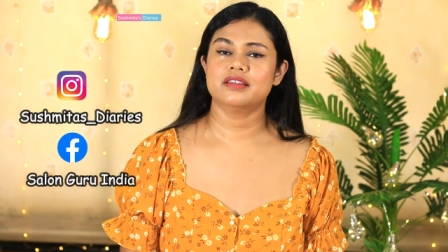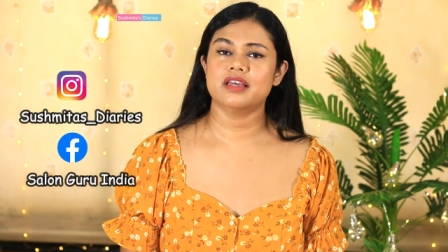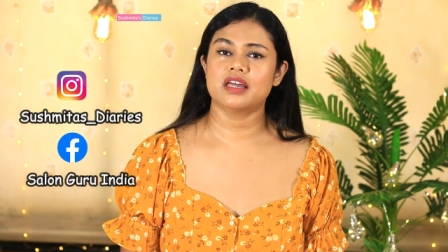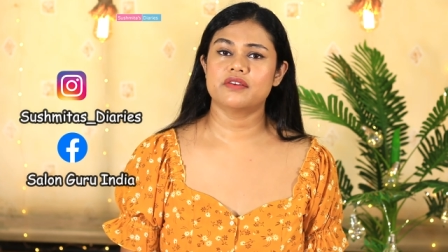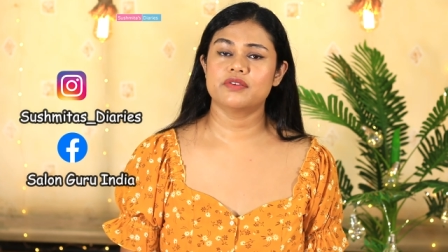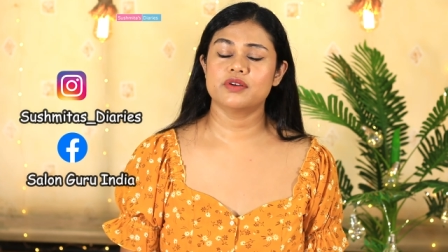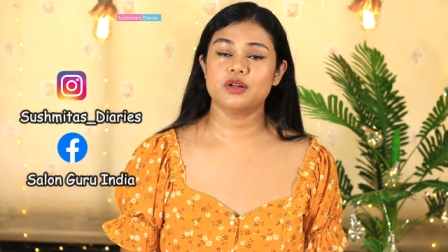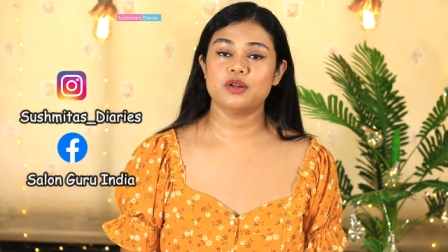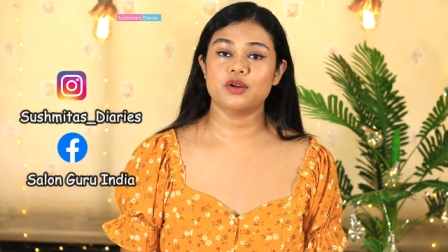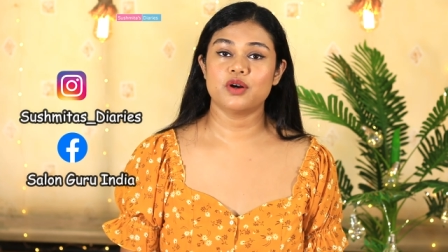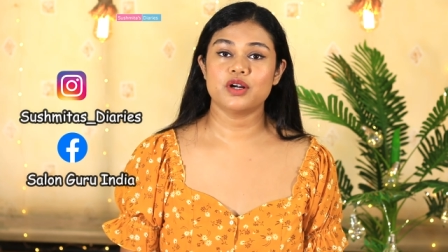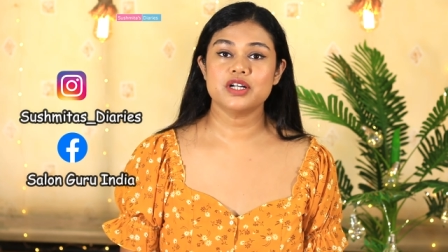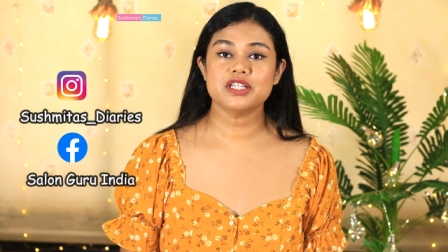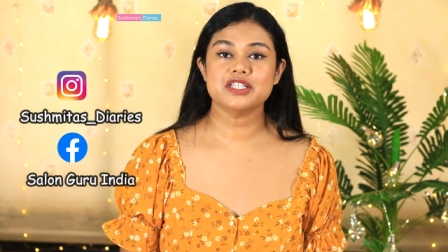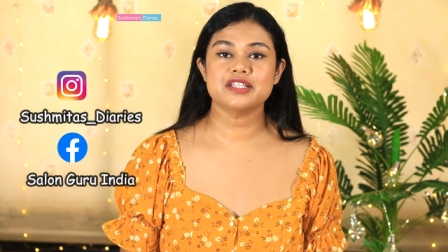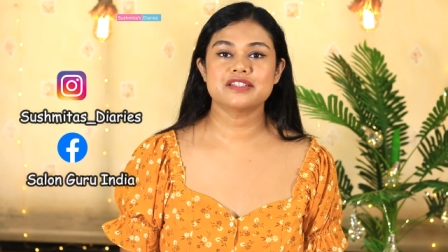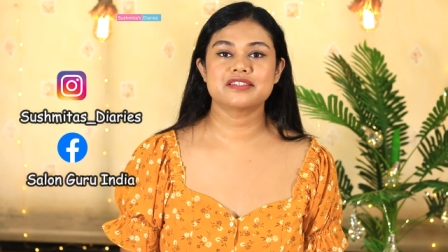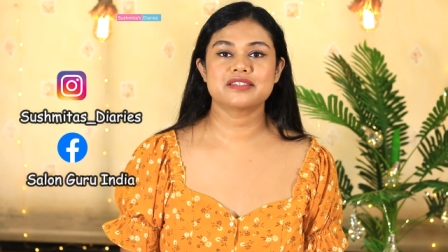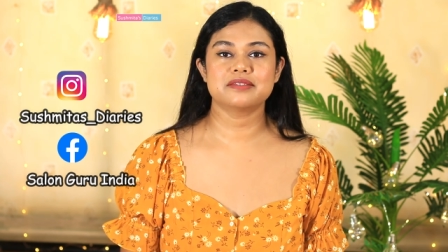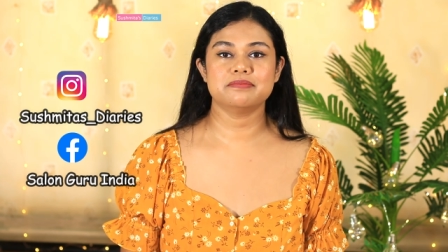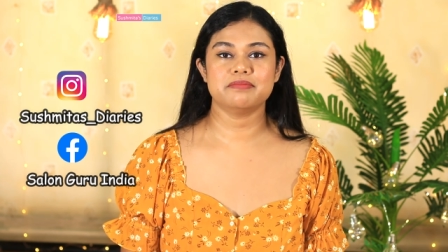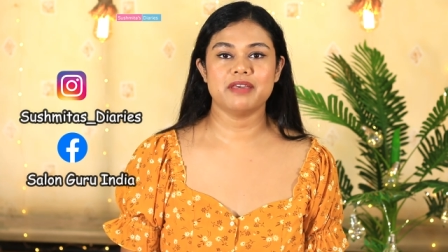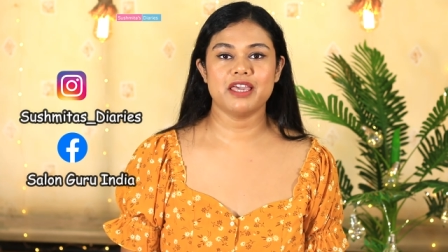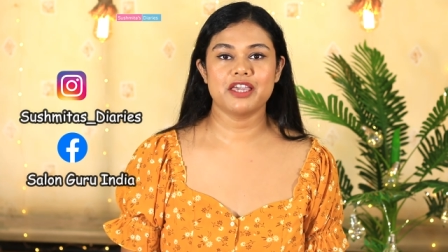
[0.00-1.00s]
that will not
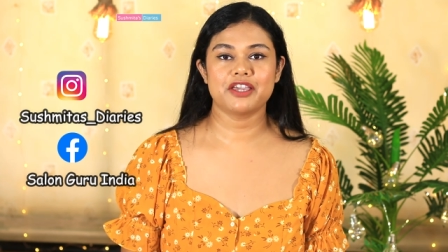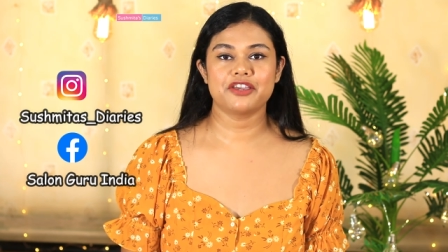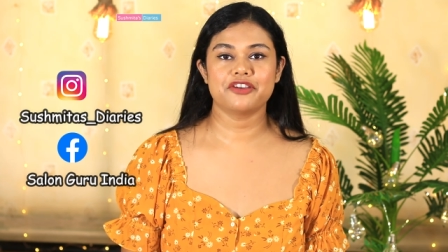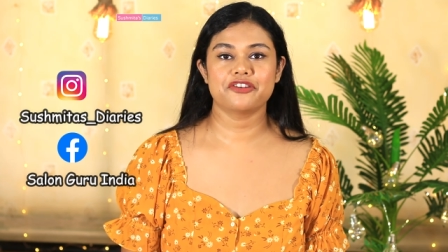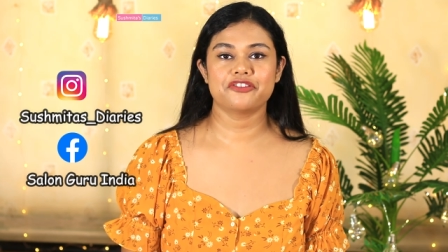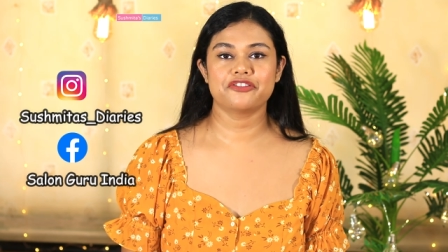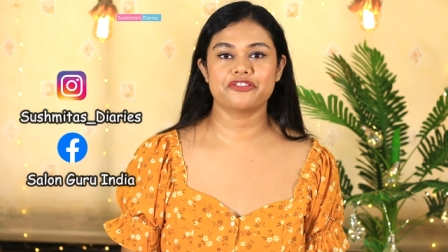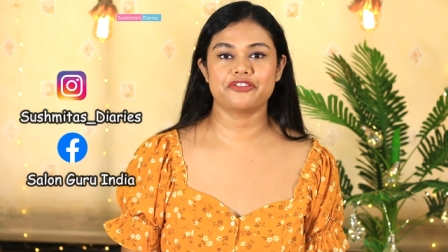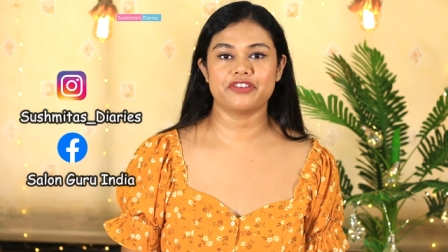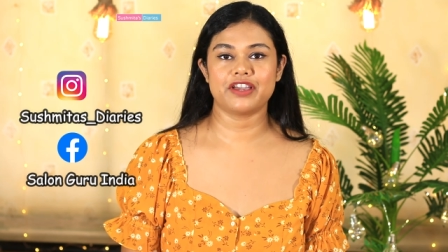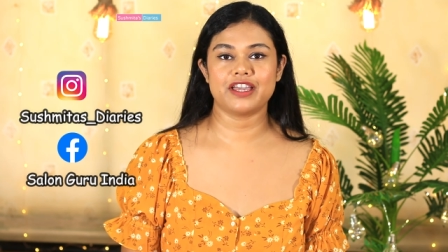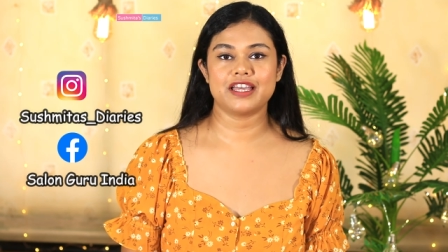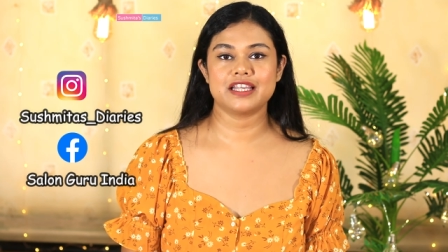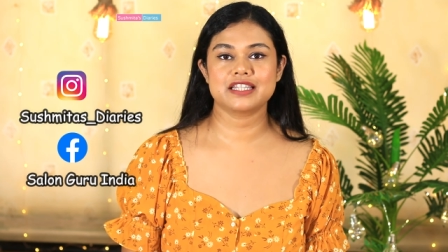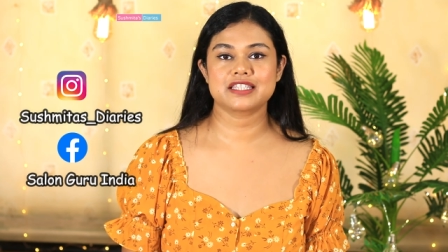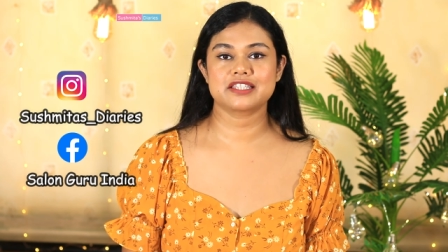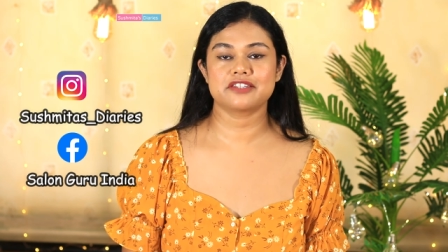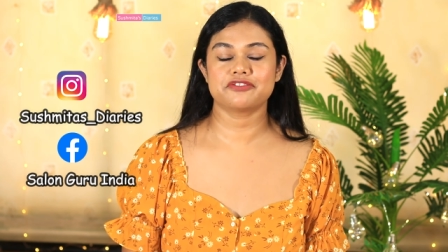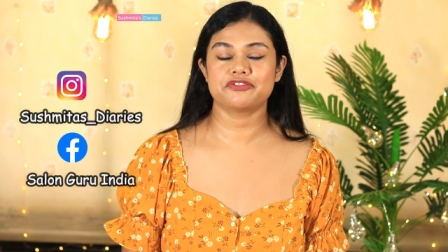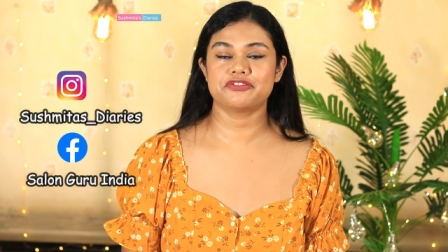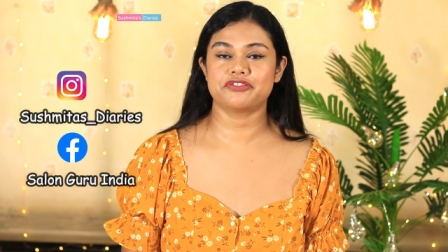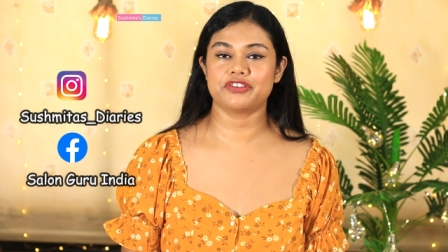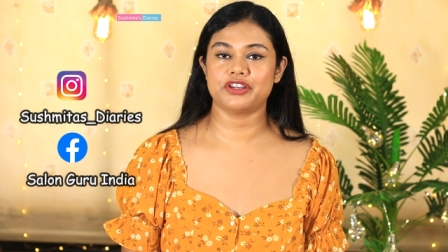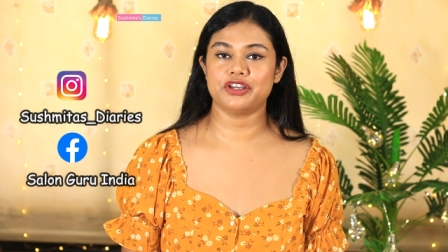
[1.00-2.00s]
just make your face